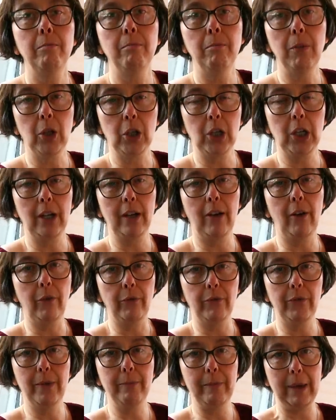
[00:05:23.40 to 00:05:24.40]
model
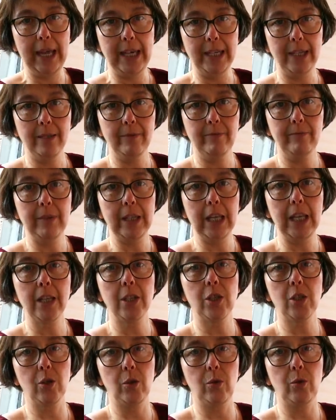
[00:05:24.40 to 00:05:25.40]
of the bed
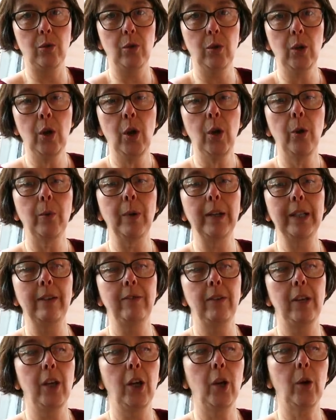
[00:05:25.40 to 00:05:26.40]
so we'll
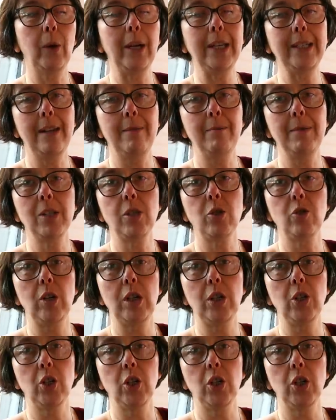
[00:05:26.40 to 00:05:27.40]
give you a quick
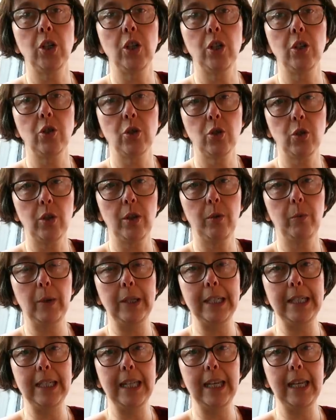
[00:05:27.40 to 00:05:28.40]
demonstration and show you
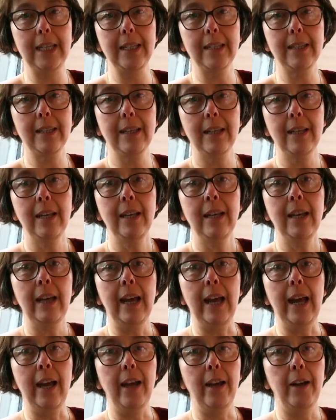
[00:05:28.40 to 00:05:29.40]
what it is
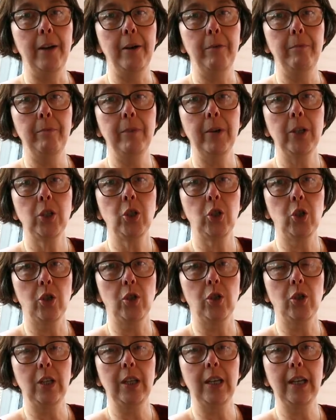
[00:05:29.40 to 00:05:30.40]
um,
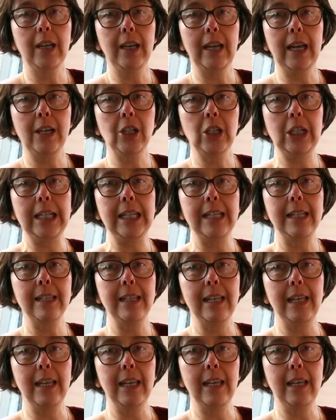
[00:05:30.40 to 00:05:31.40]
just so you can actually
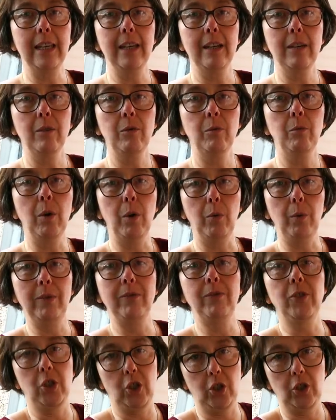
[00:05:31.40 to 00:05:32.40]
see what
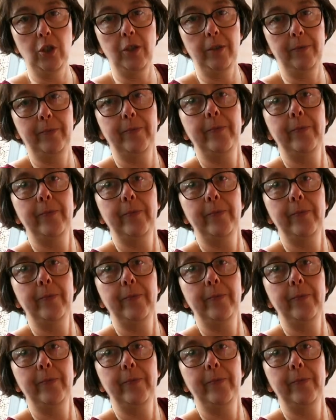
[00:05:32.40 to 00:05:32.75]
we've done